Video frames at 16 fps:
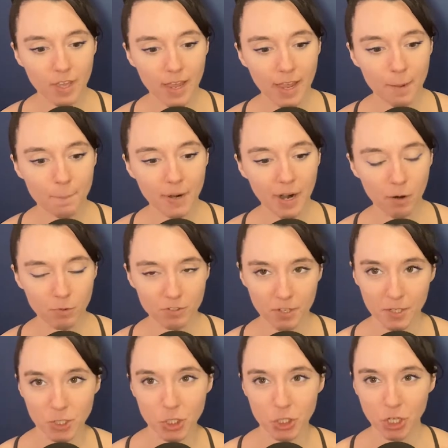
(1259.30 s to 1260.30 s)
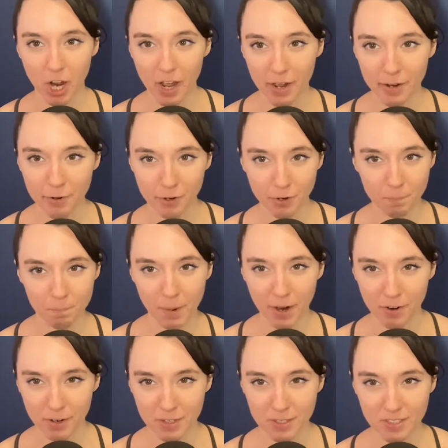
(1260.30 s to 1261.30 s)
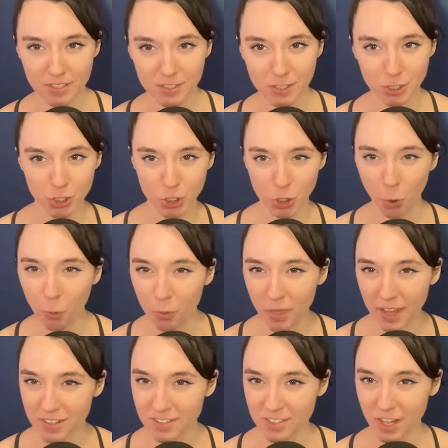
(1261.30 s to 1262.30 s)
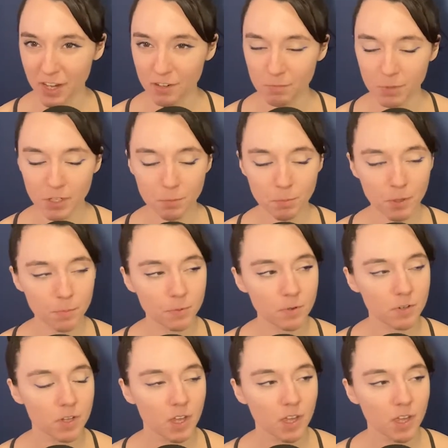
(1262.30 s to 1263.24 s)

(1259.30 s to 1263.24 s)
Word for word: But I was like shy or embarrassed to show that side of me to people.